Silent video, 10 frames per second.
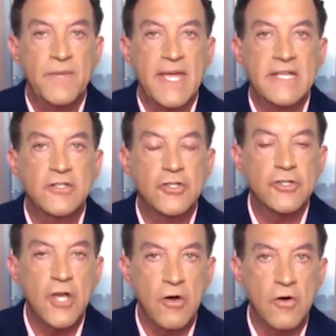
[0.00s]
And
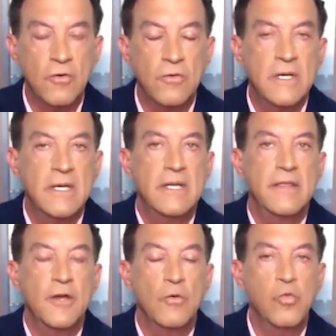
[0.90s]
so
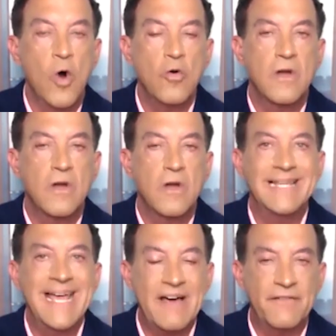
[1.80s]
the woke
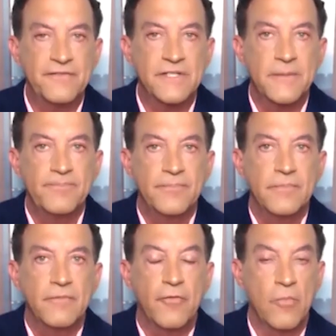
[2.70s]
left,
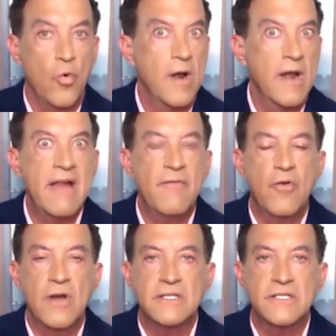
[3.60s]
from
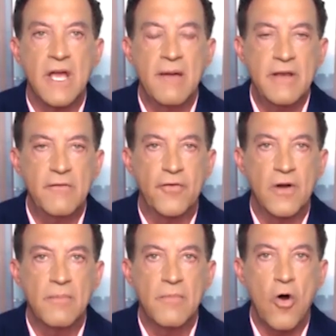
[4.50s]
wherever it's coming
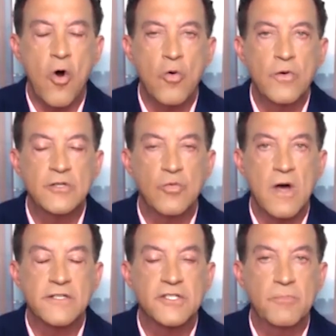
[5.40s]
from, always
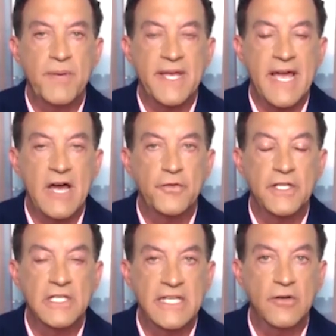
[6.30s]
wants to pick out the
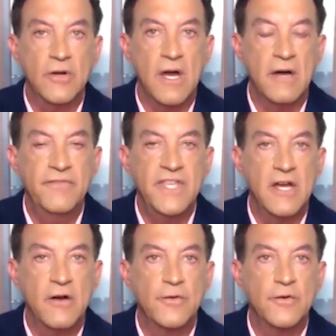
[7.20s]
leader of the
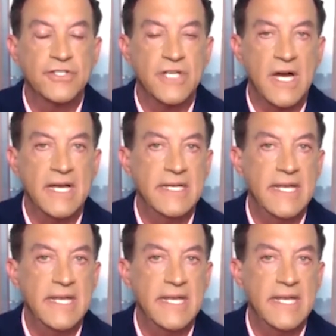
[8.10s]
other side.